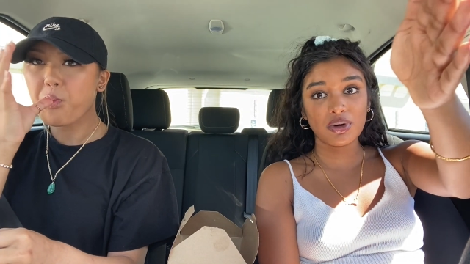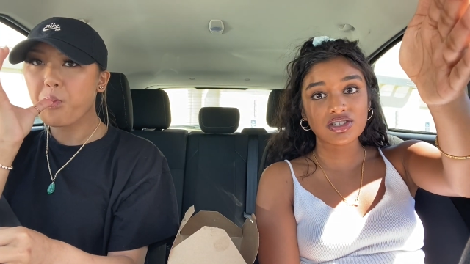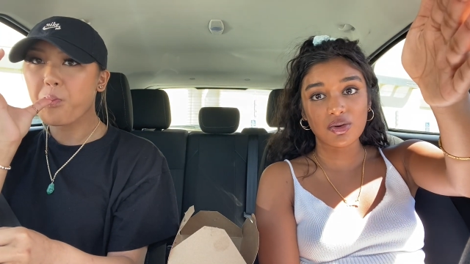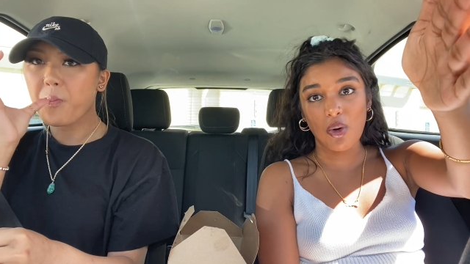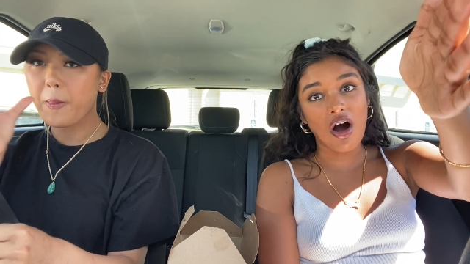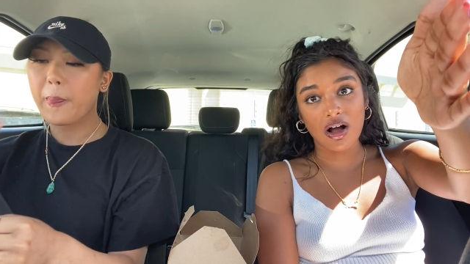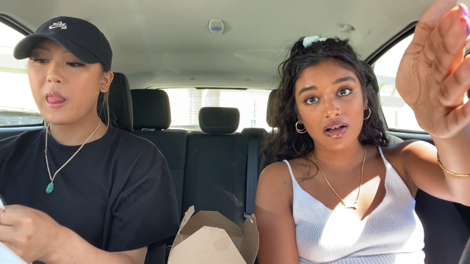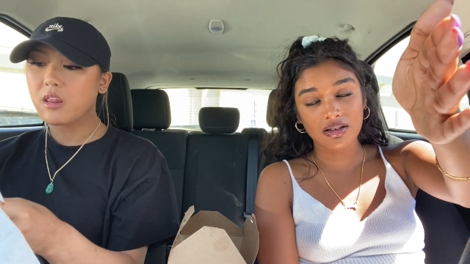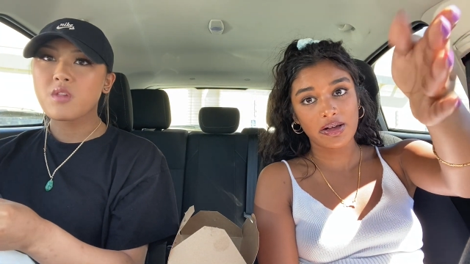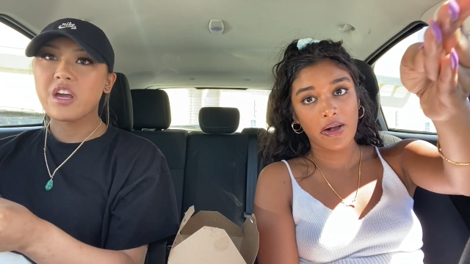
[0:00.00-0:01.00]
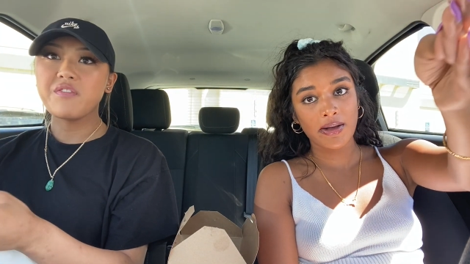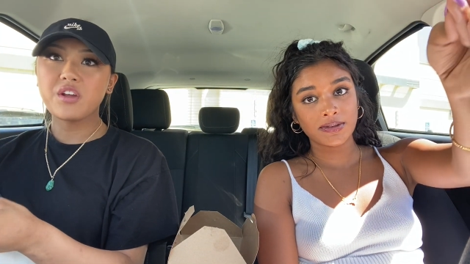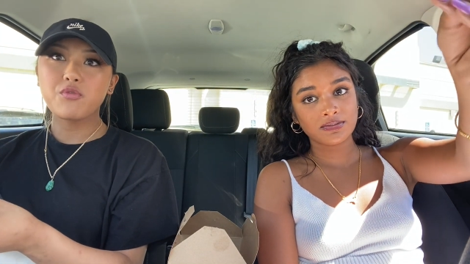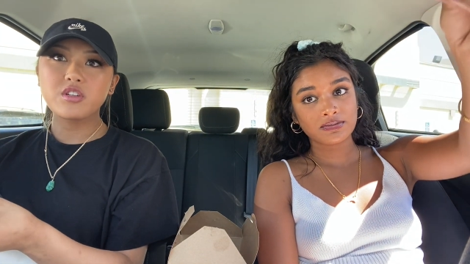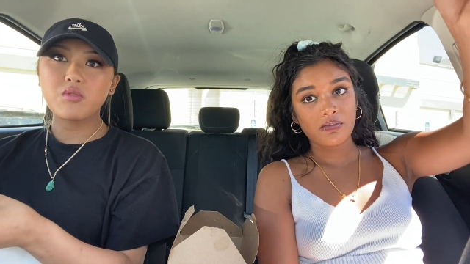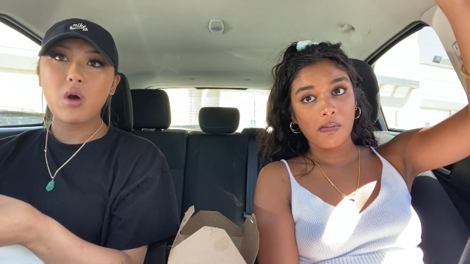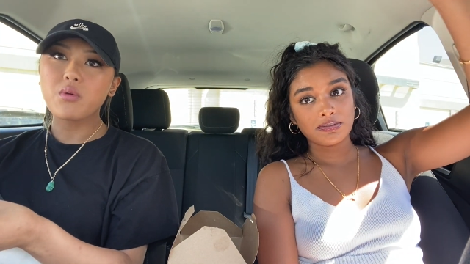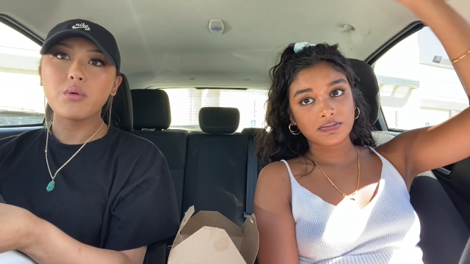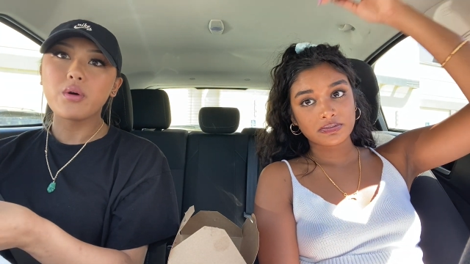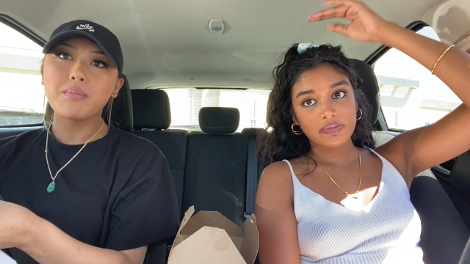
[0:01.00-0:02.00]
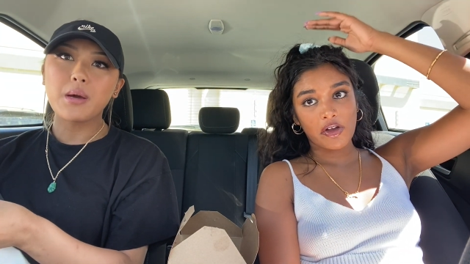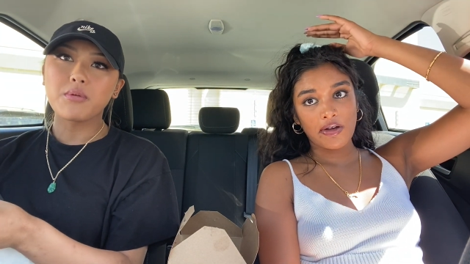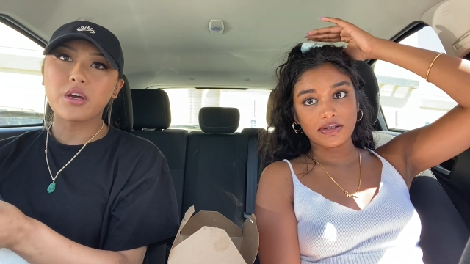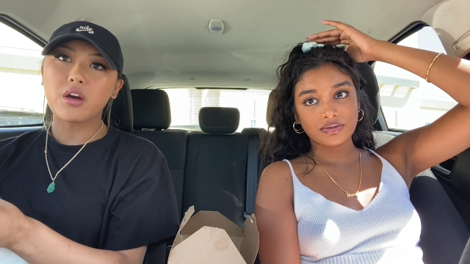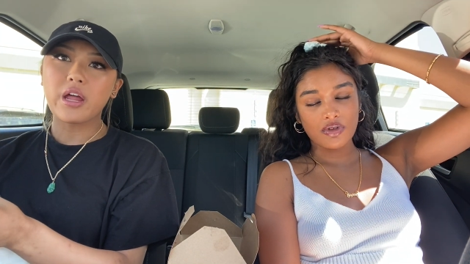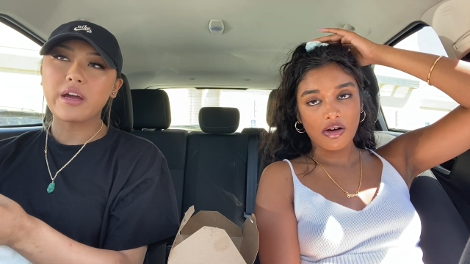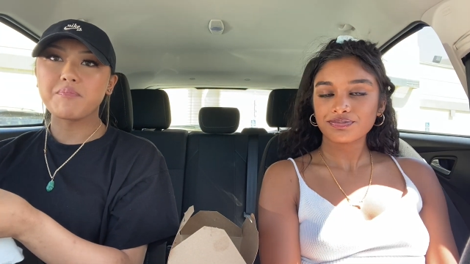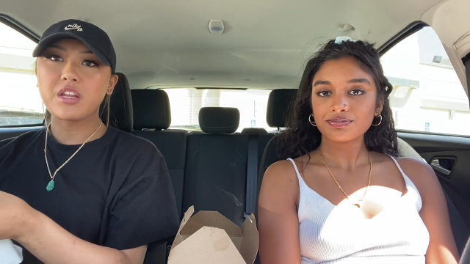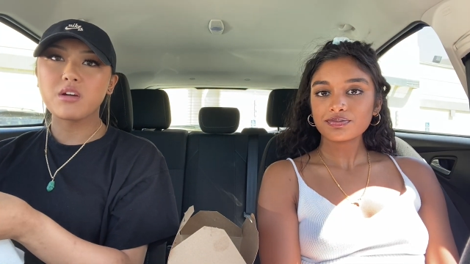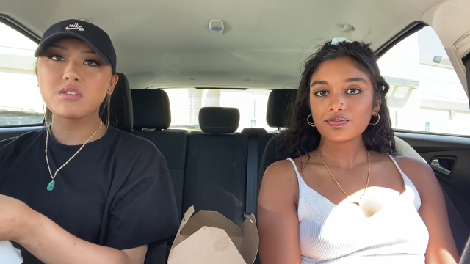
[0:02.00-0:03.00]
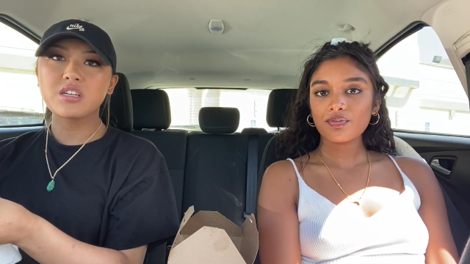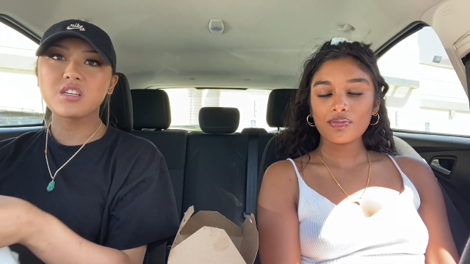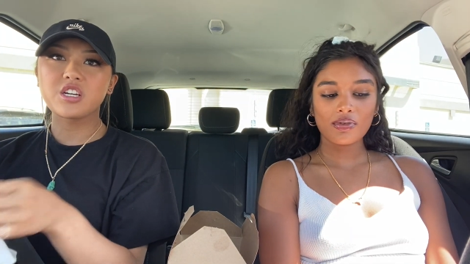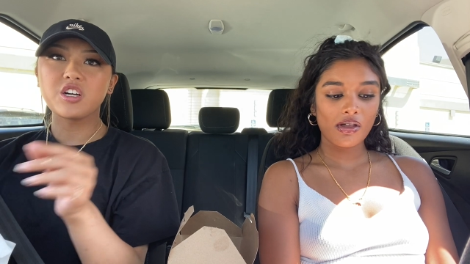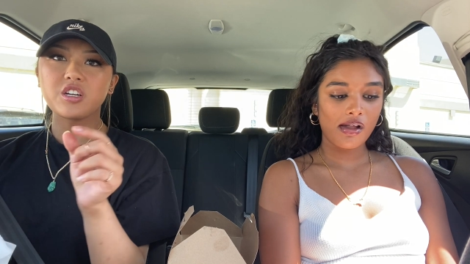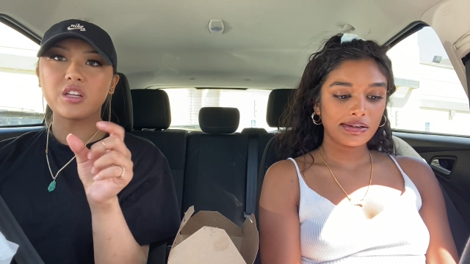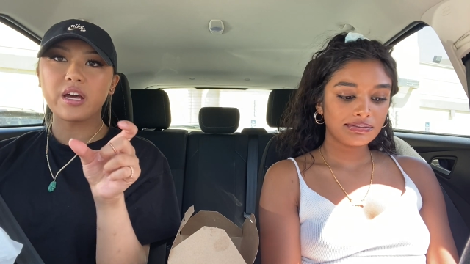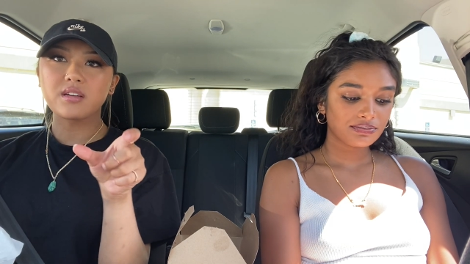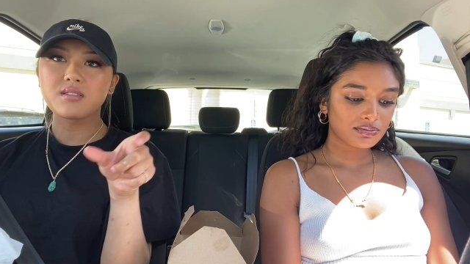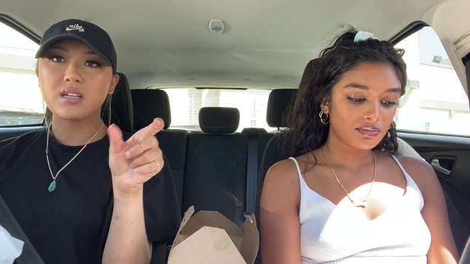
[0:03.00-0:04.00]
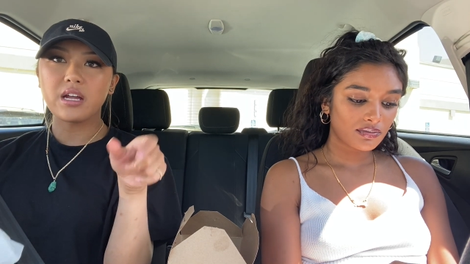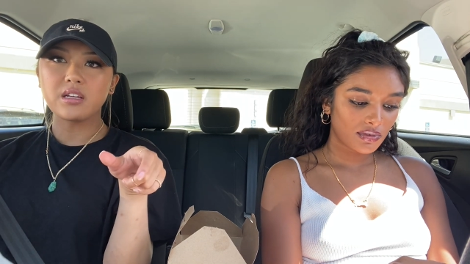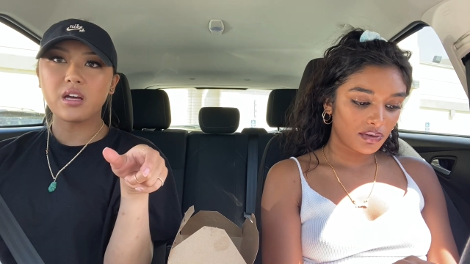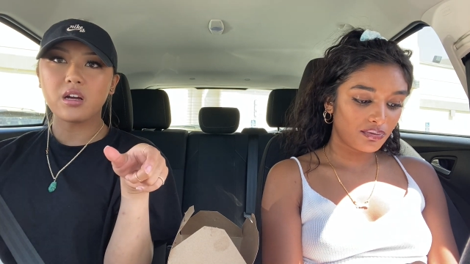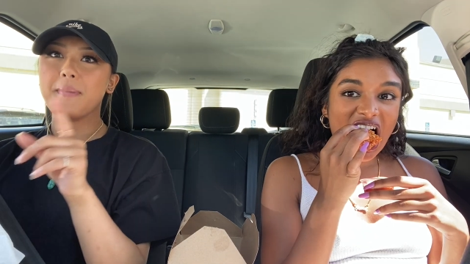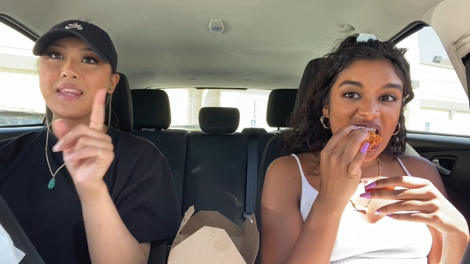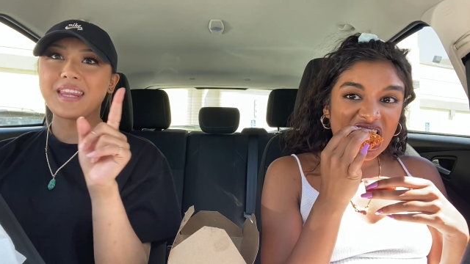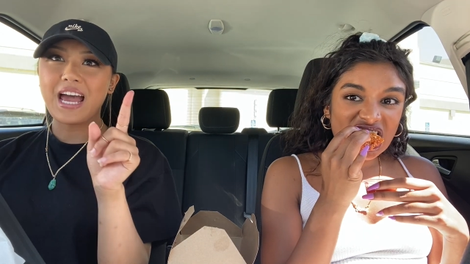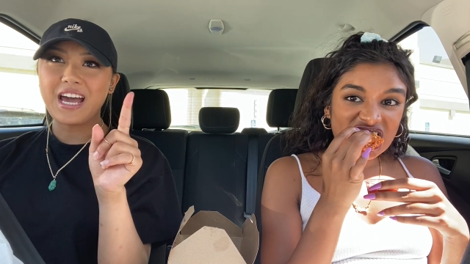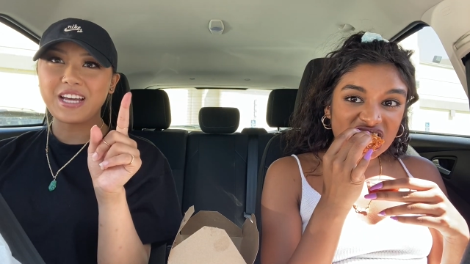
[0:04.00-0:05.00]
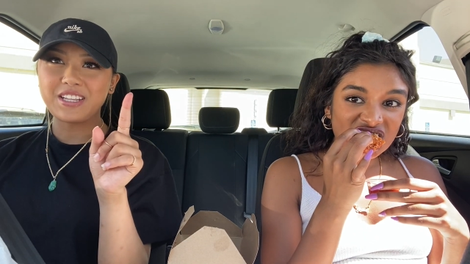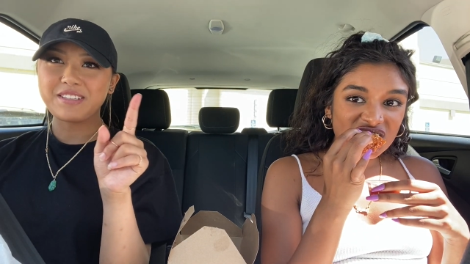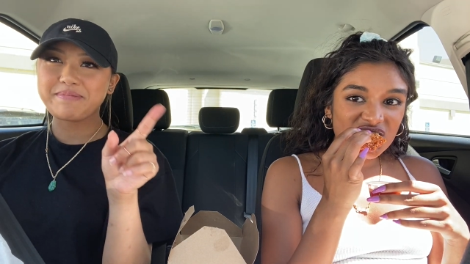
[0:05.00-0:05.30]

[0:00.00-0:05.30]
Speaker 1: wasn't a walk.
Speaker 2: Even if we did walk, we wouldn't be able to get like. And there was like security like standing there. But then